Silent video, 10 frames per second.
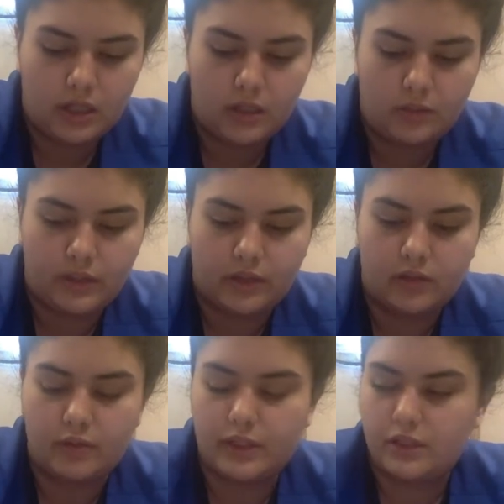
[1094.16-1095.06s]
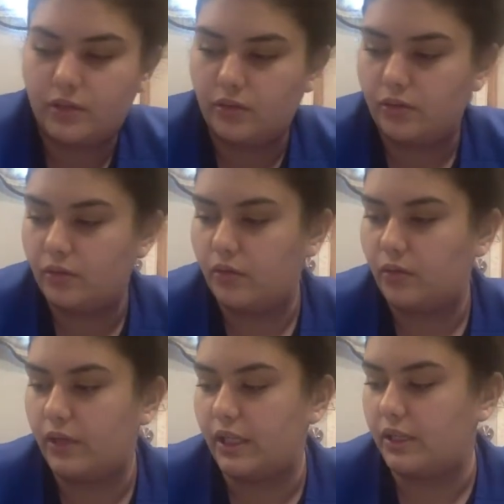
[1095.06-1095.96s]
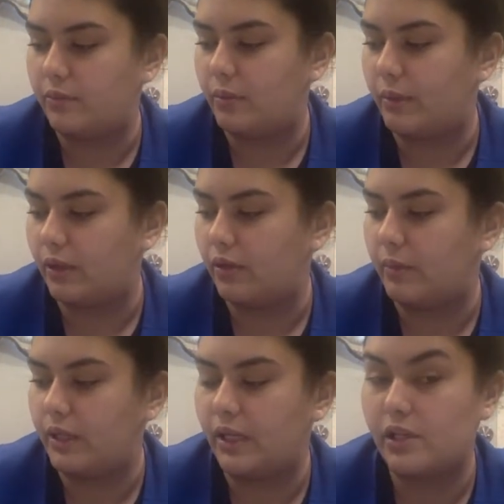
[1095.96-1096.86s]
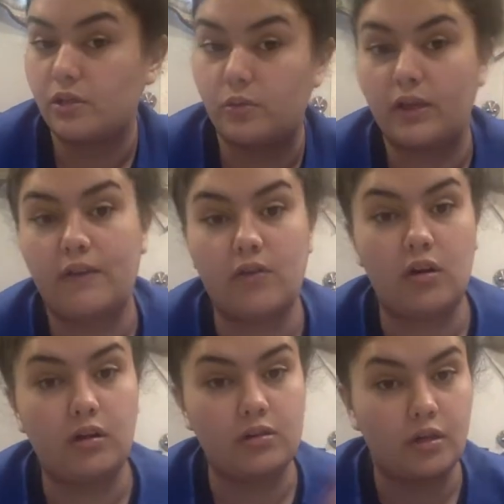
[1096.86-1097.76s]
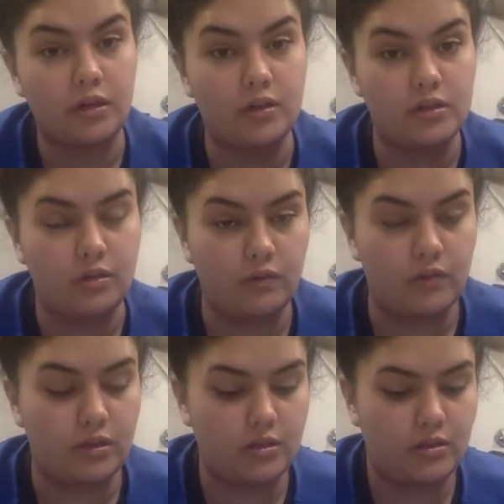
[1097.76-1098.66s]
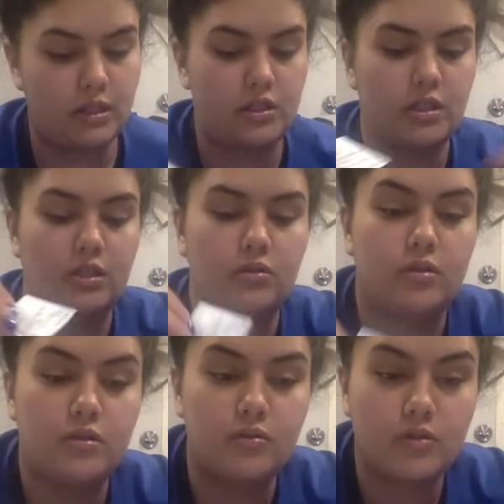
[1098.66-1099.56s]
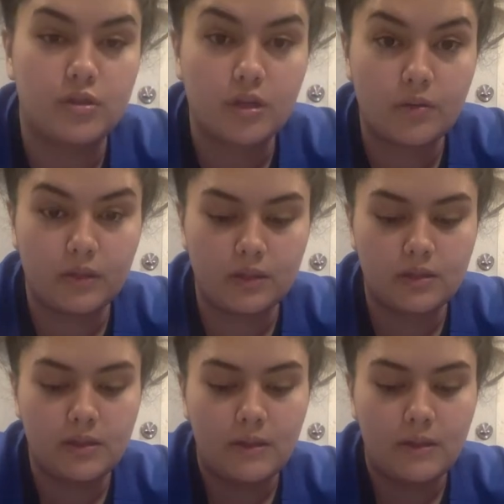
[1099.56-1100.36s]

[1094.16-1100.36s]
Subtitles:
We are going to go ahead and prepare our medication. We have called our nurse over so that she can do the 2-nurse check with us.